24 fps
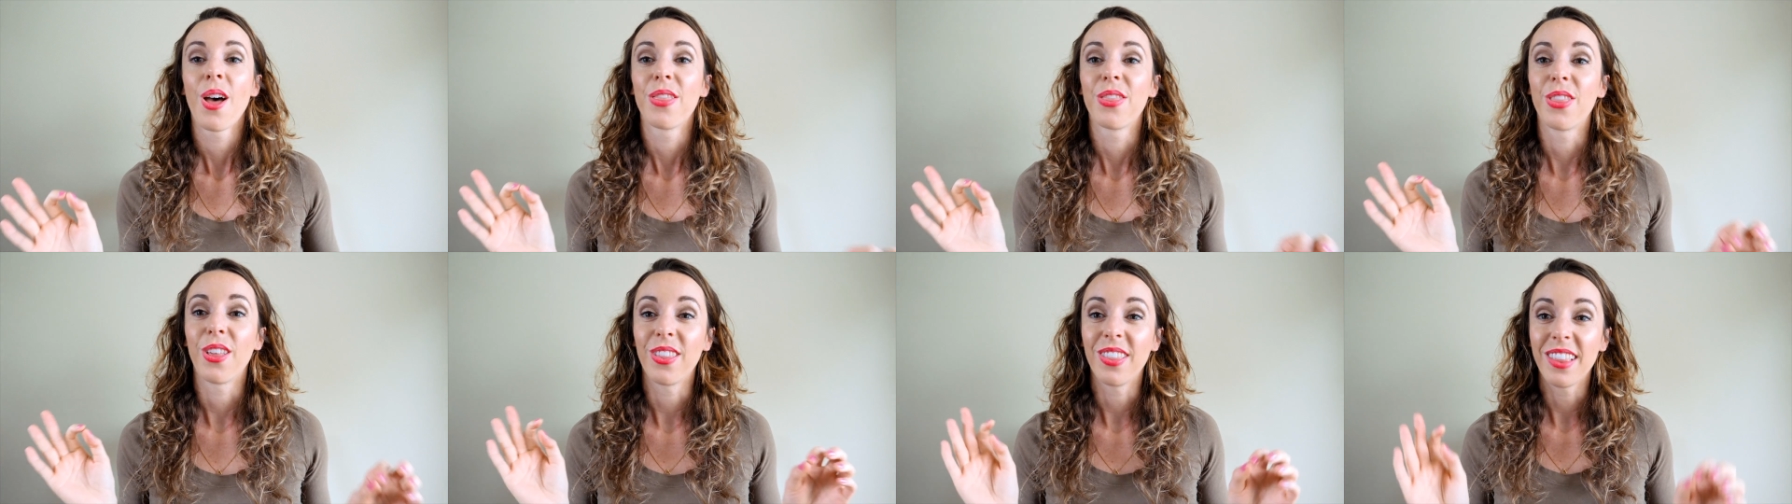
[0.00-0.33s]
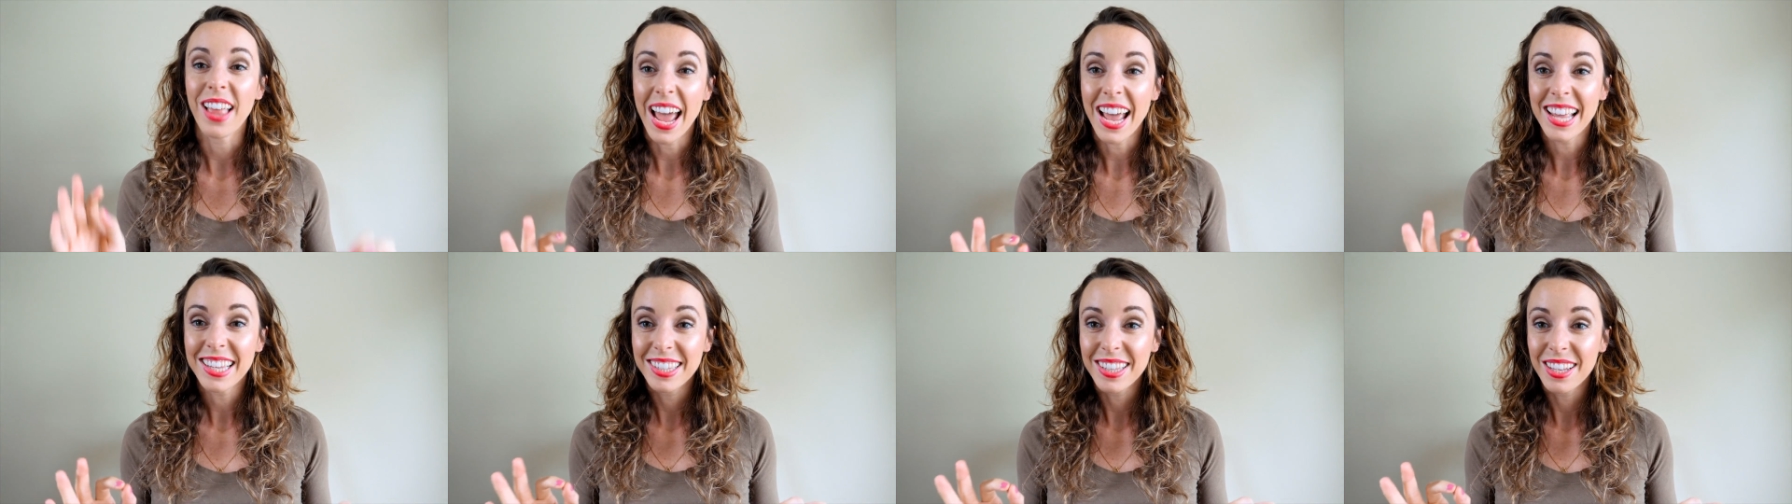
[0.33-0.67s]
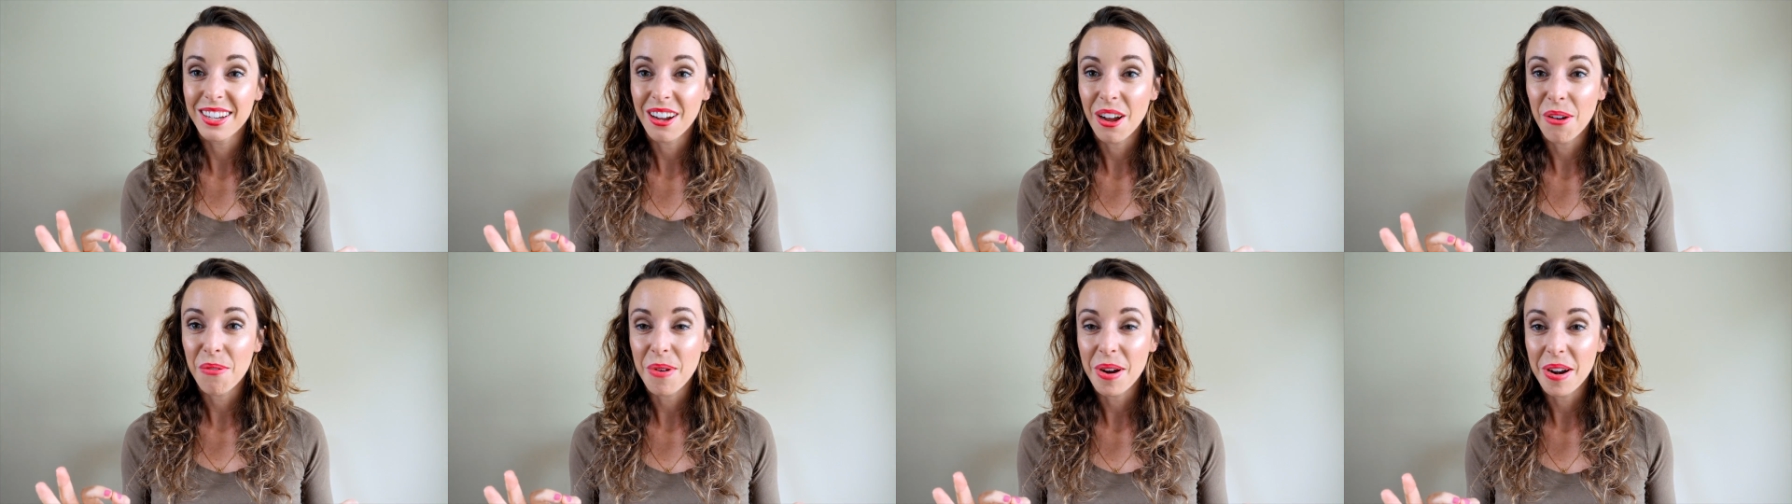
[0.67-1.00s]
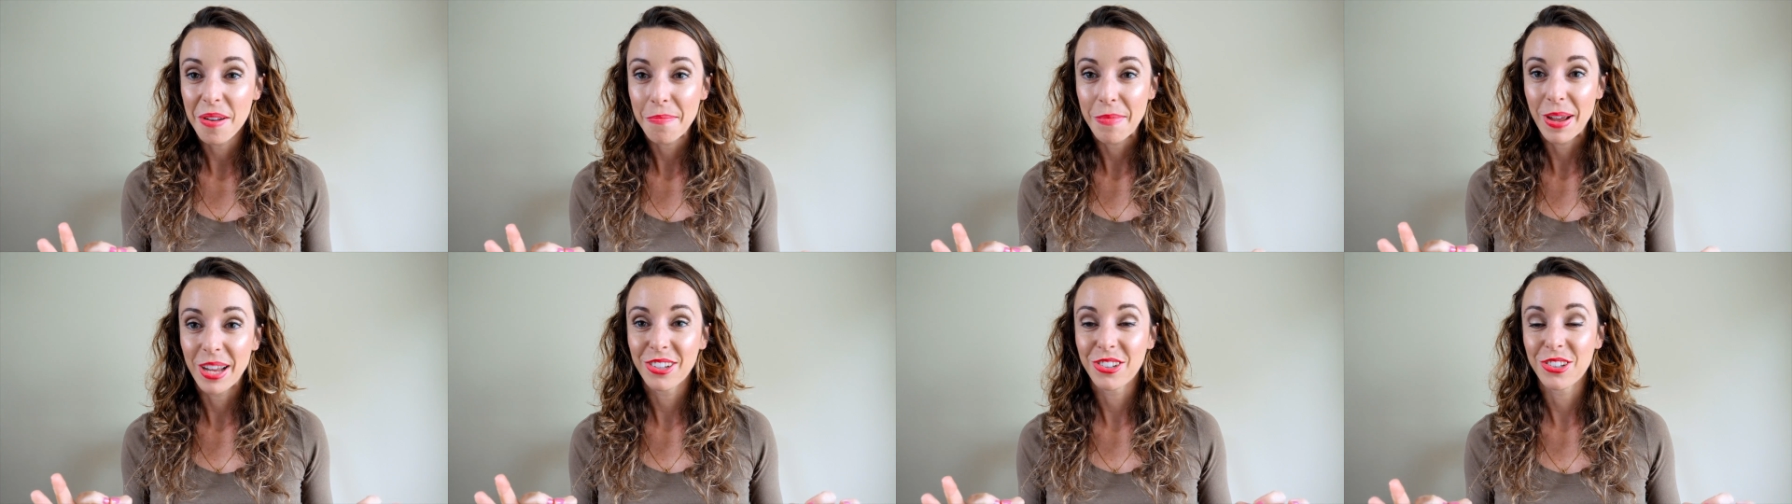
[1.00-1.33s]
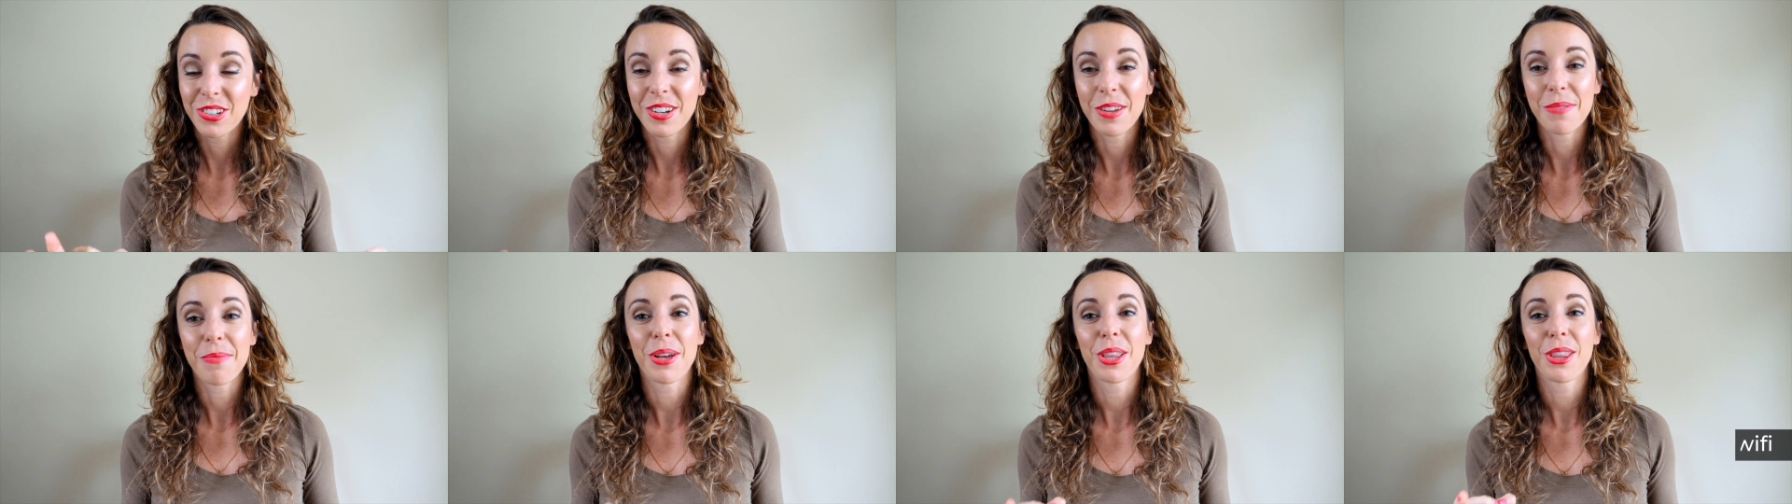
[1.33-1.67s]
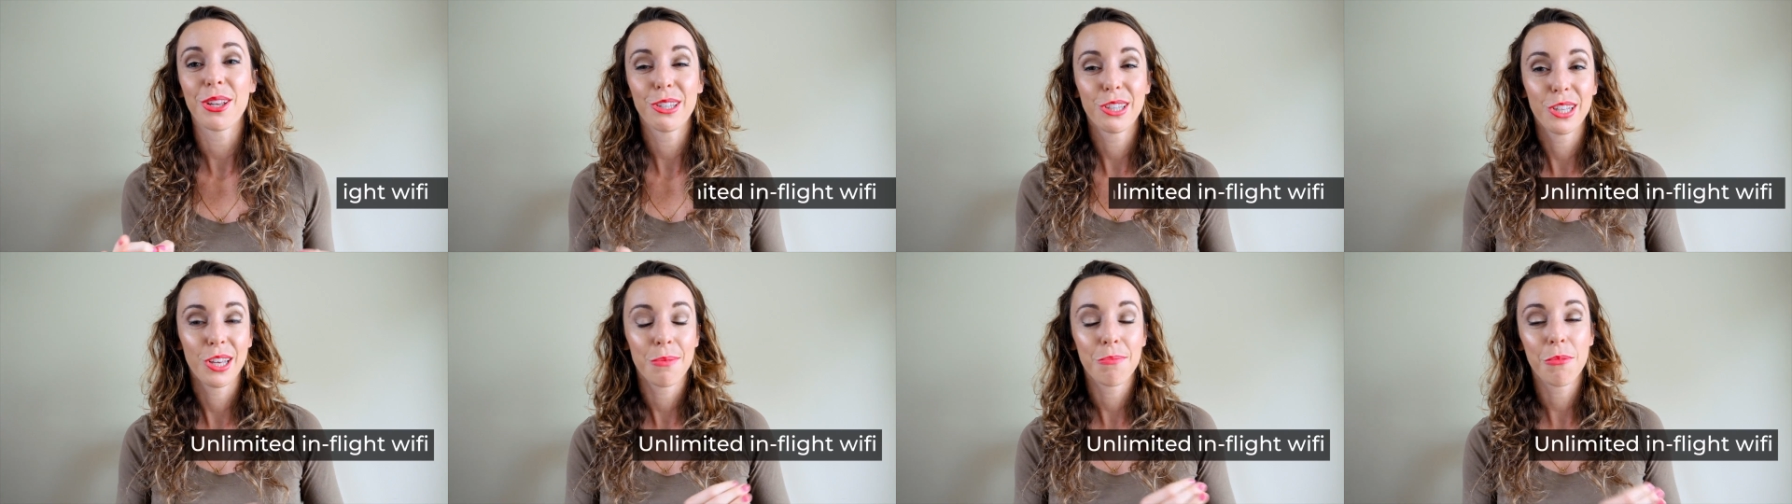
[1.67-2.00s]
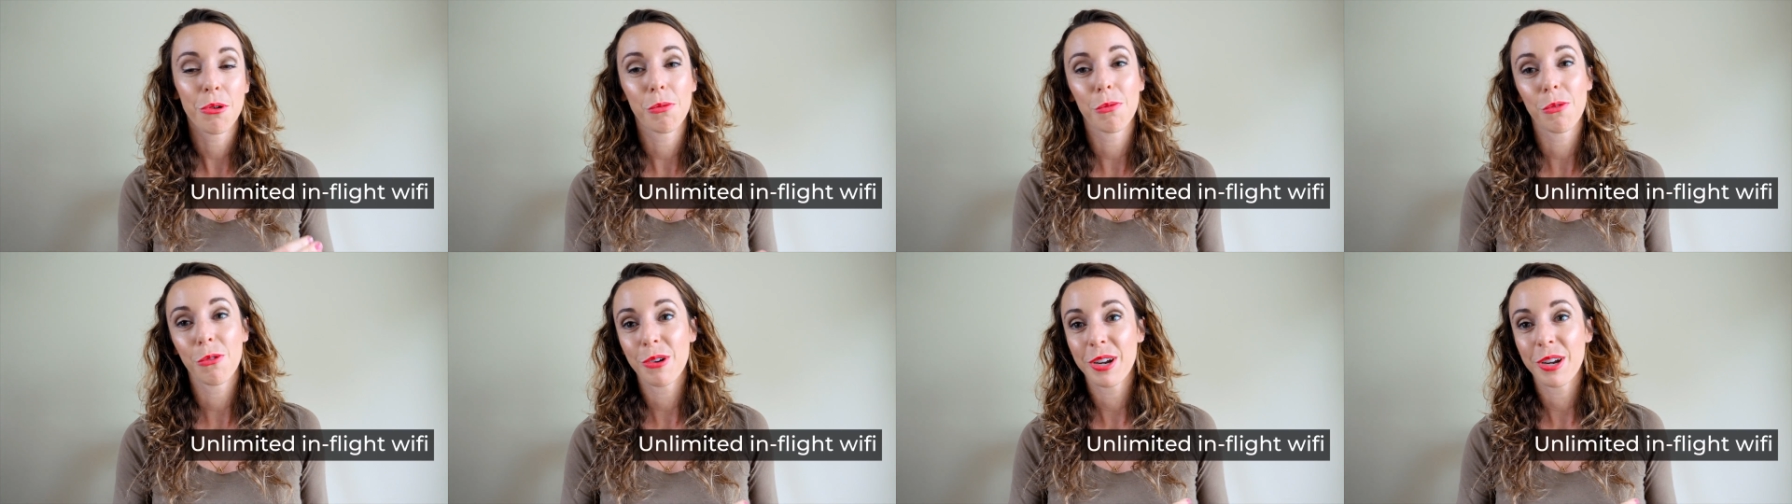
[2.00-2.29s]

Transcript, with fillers: The last thing I want to mention about the T-Mobile